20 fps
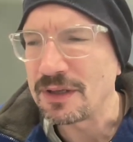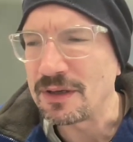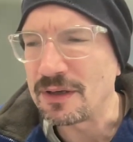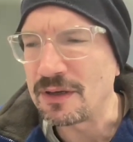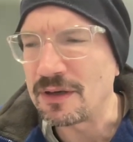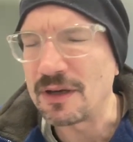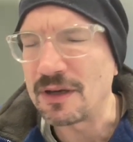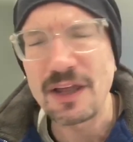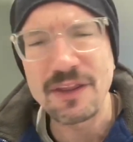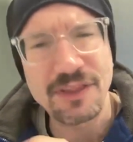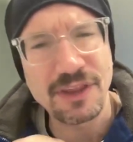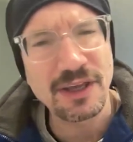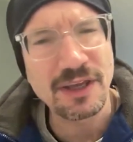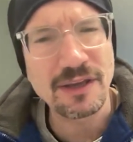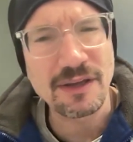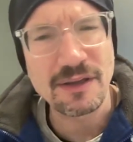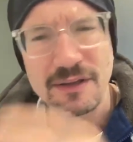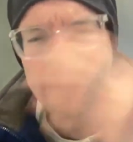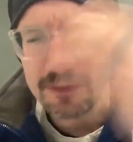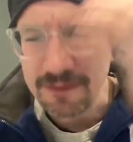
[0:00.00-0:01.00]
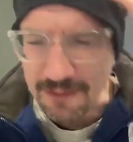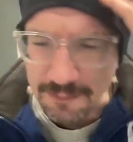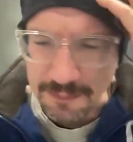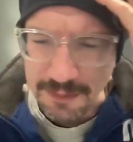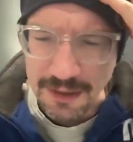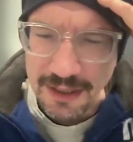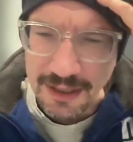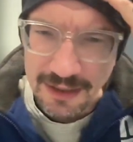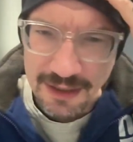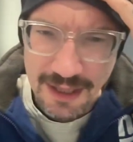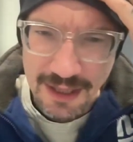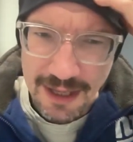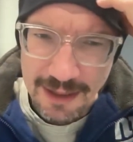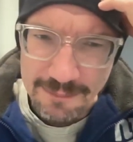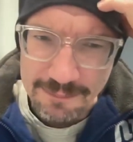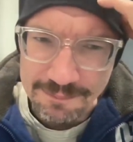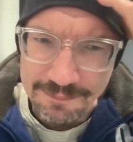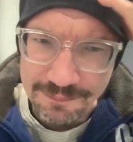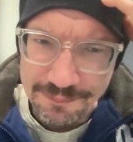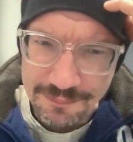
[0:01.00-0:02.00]
I think something like that.
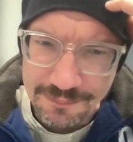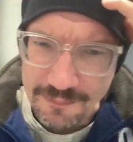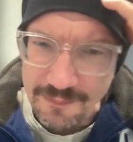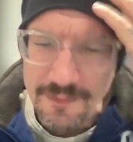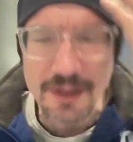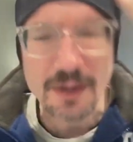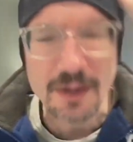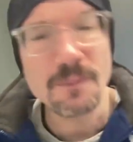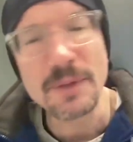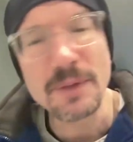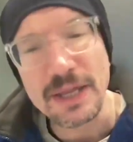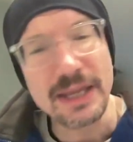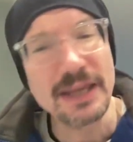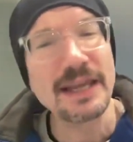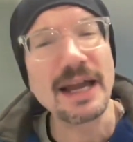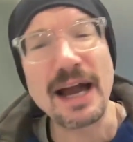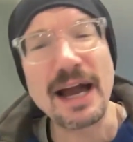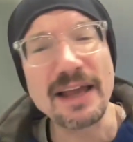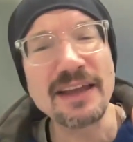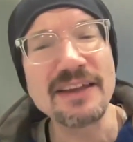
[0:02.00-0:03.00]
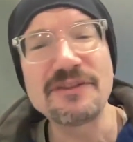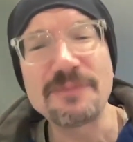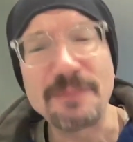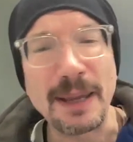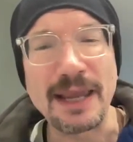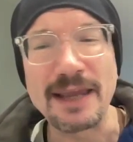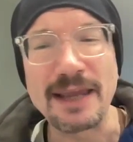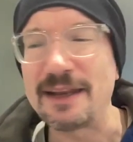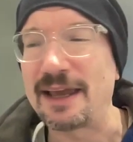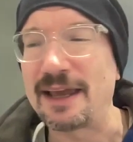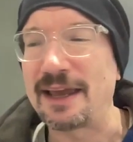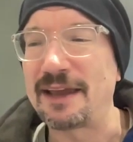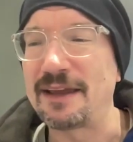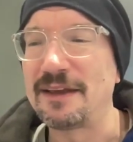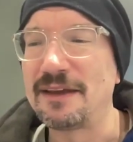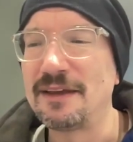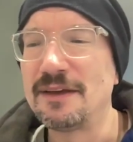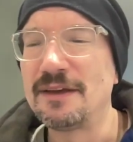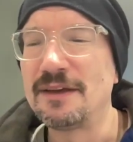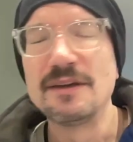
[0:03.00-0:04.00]
But he got his payday.
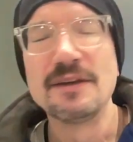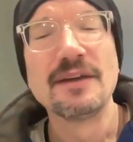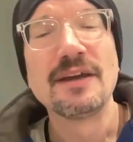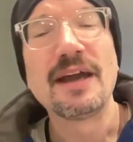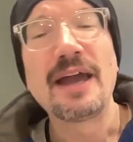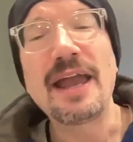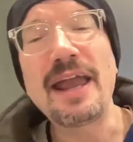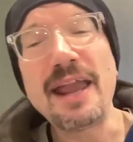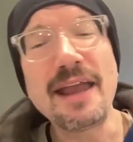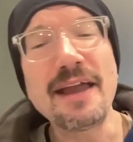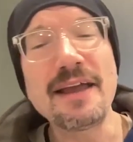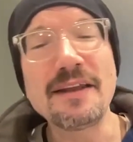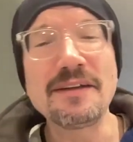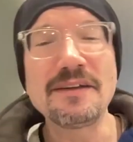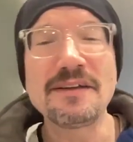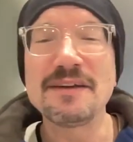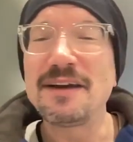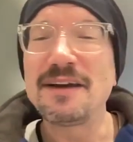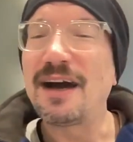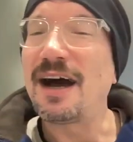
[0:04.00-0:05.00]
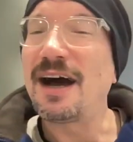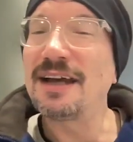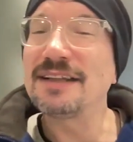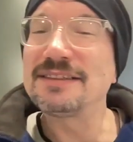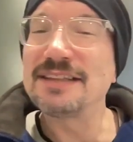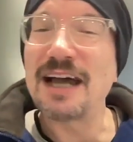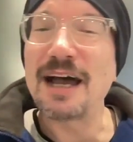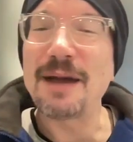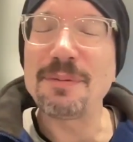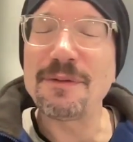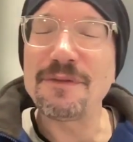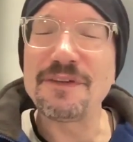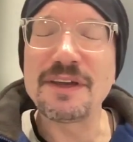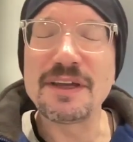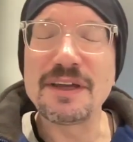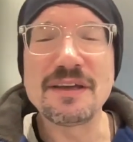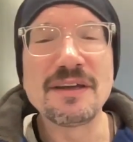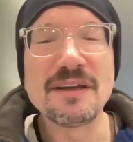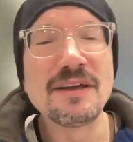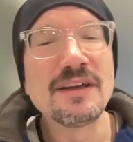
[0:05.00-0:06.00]
And on top of
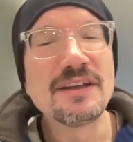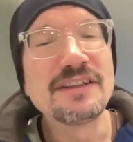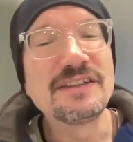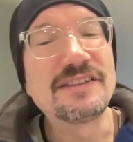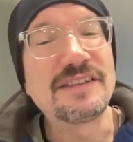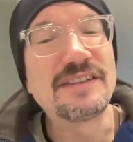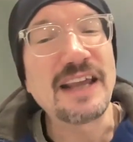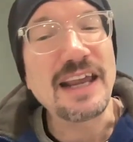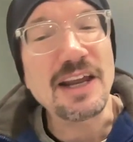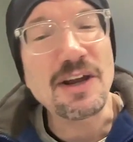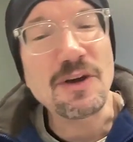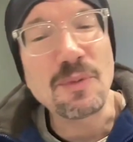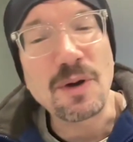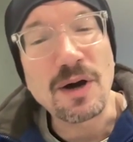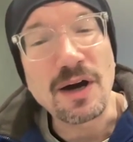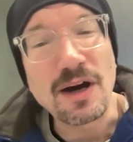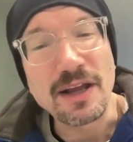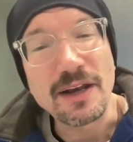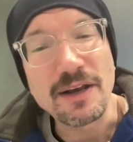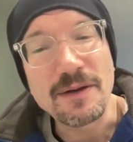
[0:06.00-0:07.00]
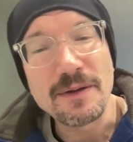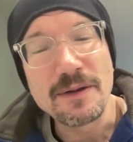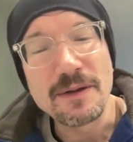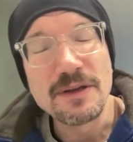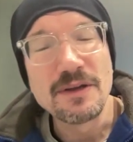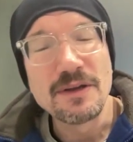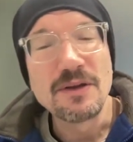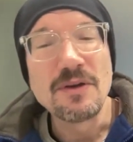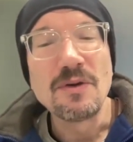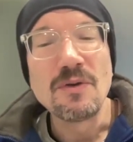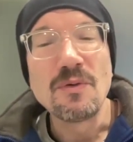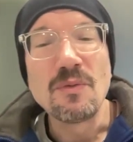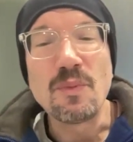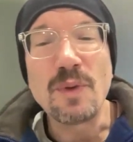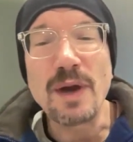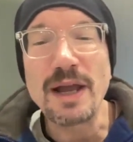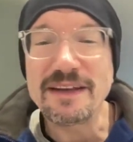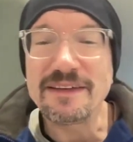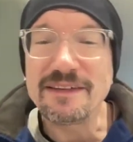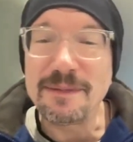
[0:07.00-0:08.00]
it, Saquon
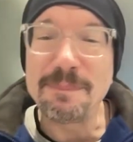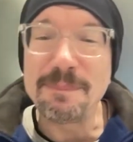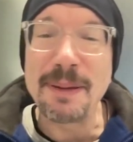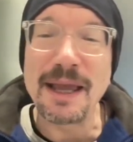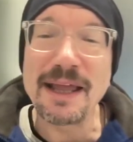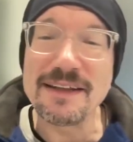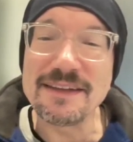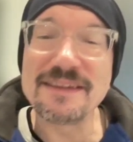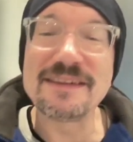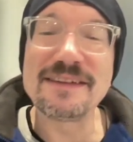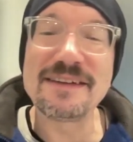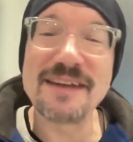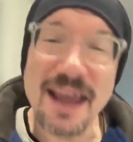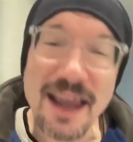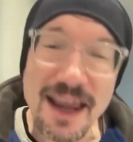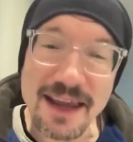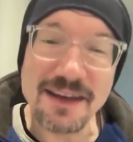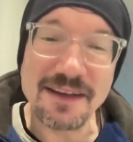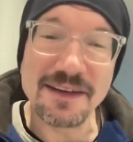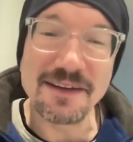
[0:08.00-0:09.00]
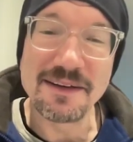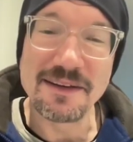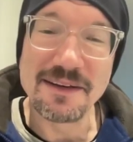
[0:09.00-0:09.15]
went to Penn State.